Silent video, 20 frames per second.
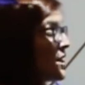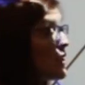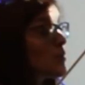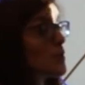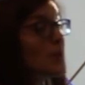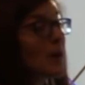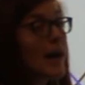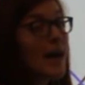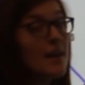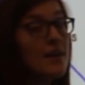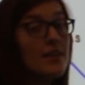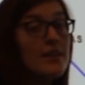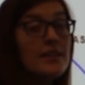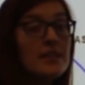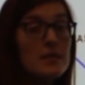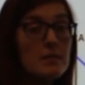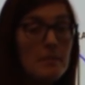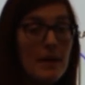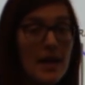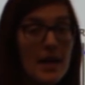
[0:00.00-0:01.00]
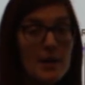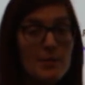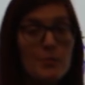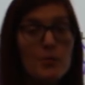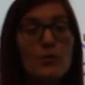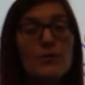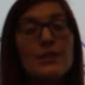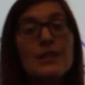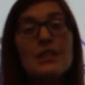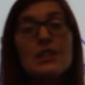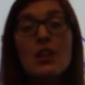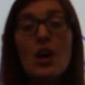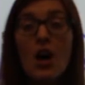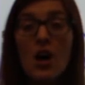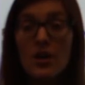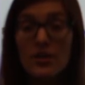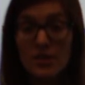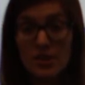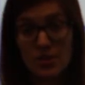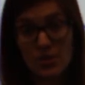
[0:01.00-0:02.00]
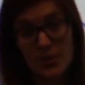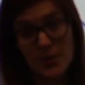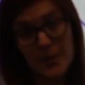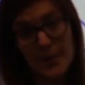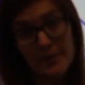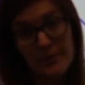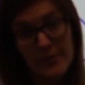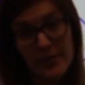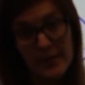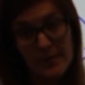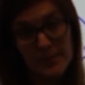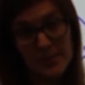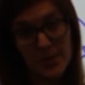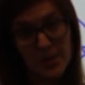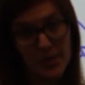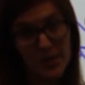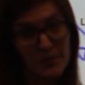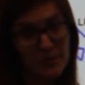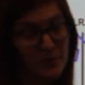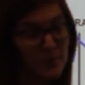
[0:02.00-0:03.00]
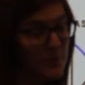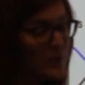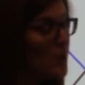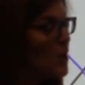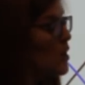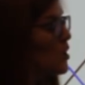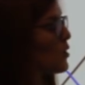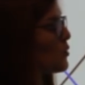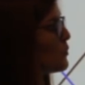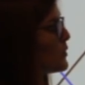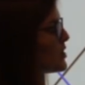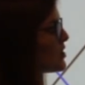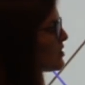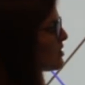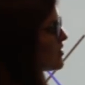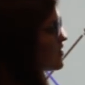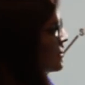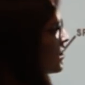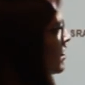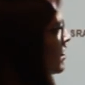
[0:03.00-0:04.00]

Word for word: So aggregate demand moves along the short run Phillips curve, which this